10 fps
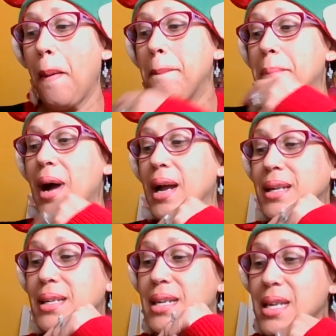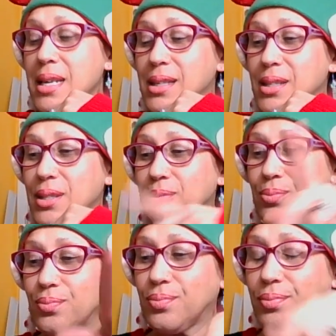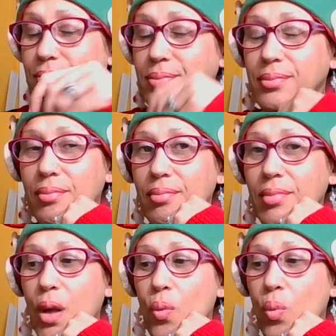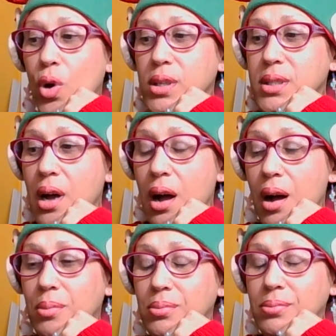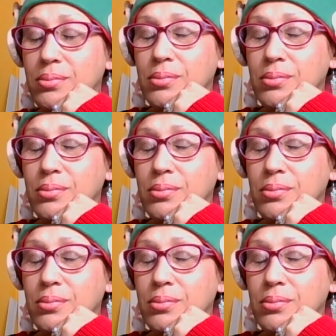my niece was um